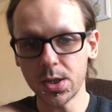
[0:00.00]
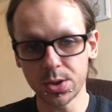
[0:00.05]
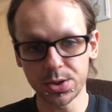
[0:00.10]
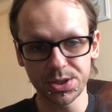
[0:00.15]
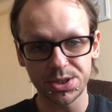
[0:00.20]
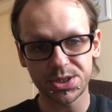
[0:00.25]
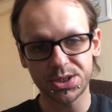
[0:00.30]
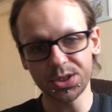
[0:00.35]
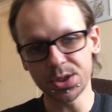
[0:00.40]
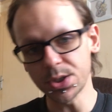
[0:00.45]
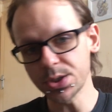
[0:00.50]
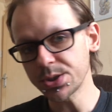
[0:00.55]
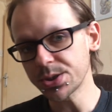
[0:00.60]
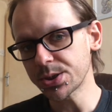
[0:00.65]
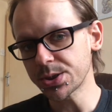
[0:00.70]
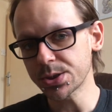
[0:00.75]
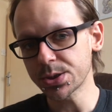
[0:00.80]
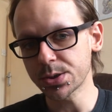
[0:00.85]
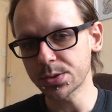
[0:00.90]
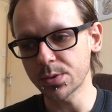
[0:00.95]
or
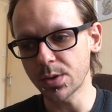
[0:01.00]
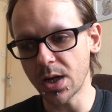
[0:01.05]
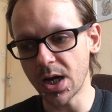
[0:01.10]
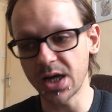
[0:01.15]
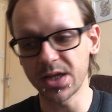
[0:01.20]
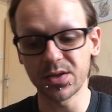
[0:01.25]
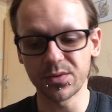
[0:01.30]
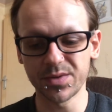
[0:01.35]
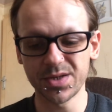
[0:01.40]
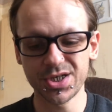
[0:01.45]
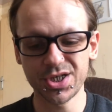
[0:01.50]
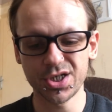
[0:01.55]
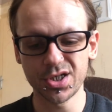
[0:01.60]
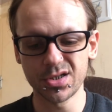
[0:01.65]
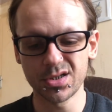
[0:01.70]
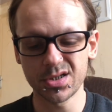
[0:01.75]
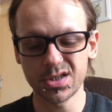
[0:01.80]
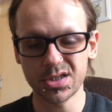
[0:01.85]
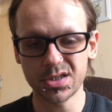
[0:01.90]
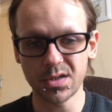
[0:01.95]
discuss, either with
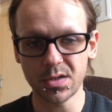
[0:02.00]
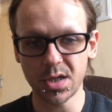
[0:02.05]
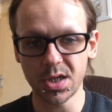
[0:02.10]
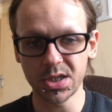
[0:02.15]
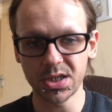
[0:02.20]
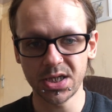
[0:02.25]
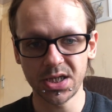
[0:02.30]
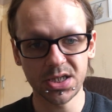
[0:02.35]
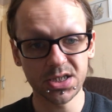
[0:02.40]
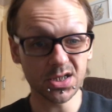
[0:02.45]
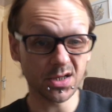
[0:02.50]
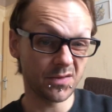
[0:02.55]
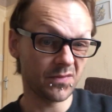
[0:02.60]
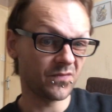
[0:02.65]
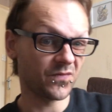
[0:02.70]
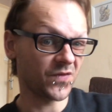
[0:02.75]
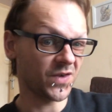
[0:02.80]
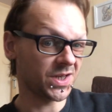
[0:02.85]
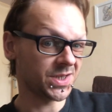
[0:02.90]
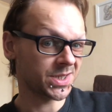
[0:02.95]
students or colleagues or even
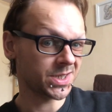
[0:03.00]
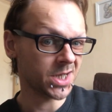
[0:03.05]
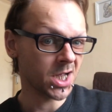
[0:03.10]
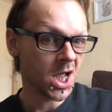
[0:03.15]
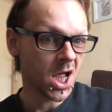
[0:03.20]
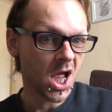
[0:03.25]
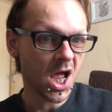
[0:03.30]
friends,